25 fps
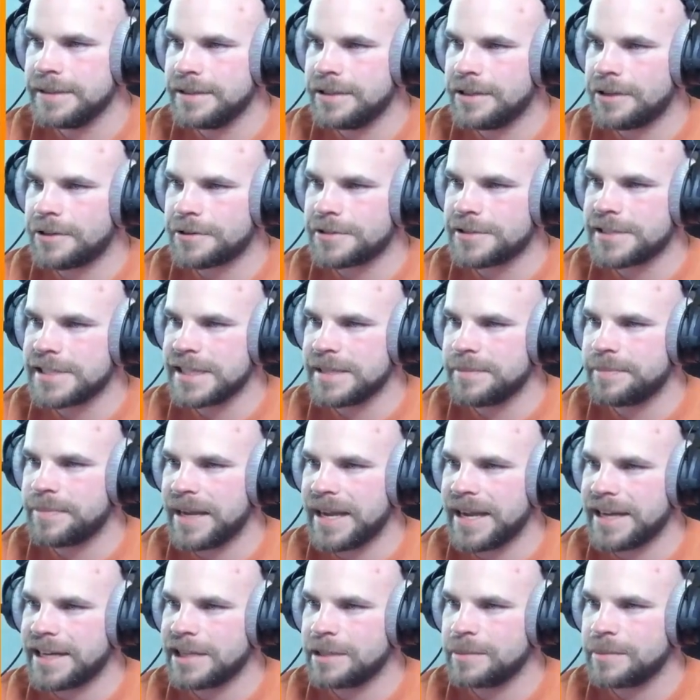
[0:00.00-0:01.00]
RC
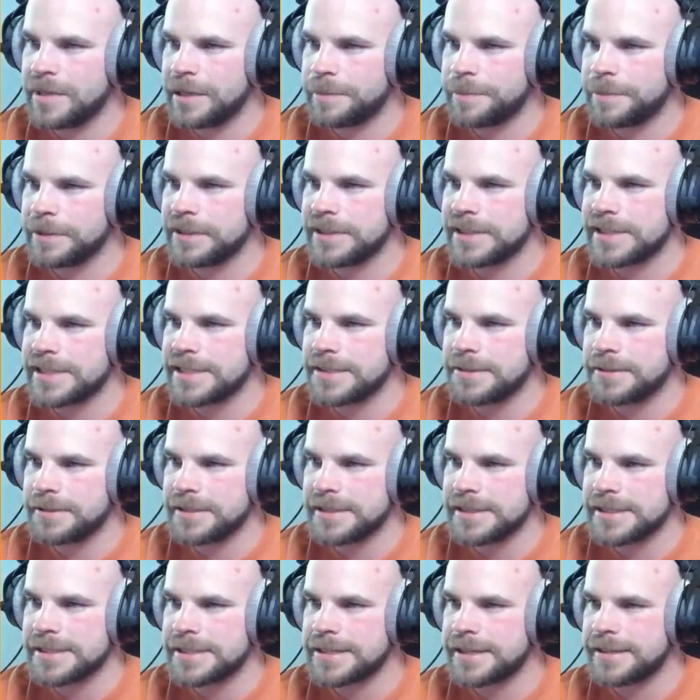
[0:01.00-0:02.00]
backing him up, and this is
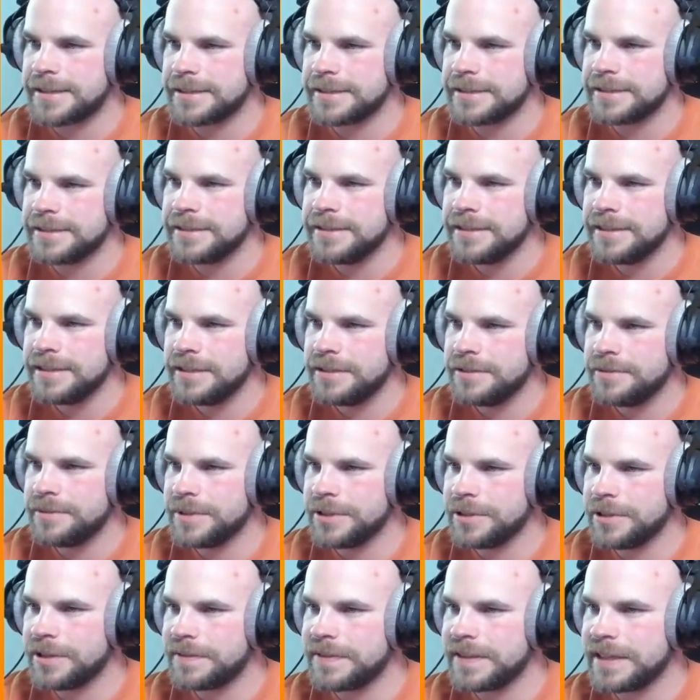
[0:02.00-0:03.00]
looking solid.
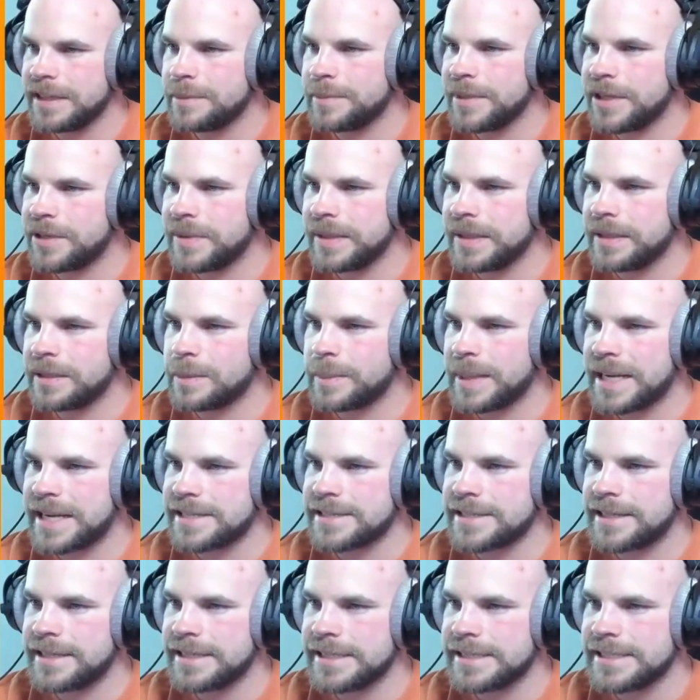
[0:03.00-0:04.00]
Do have the enemy Queen on the
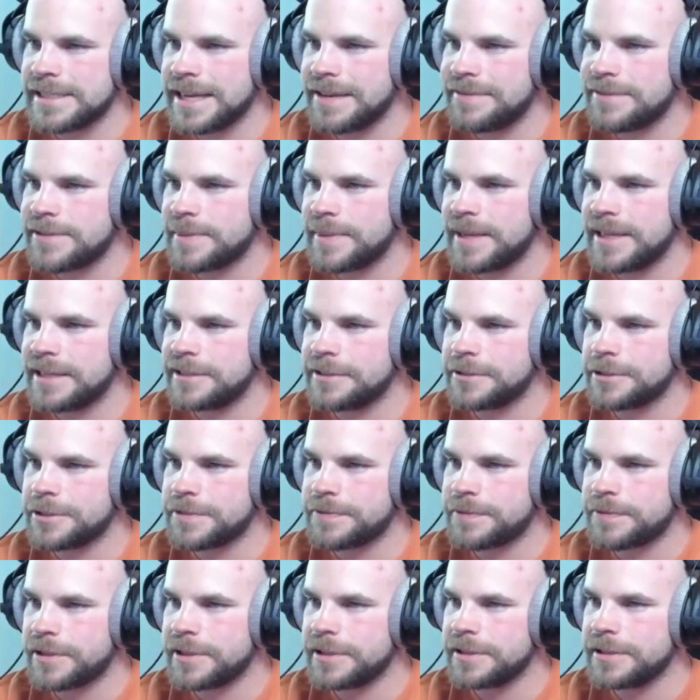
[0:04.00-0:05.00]
backside. He saved some headhunters
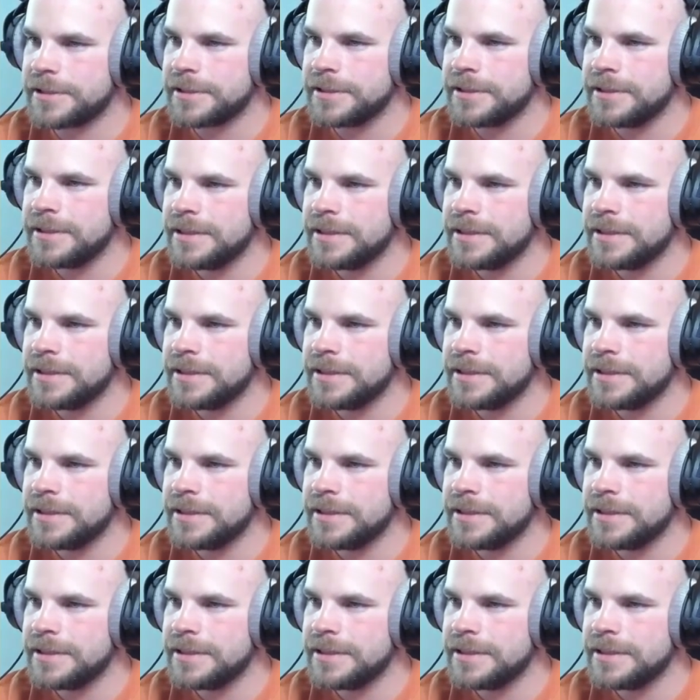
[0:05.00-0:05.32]
for her.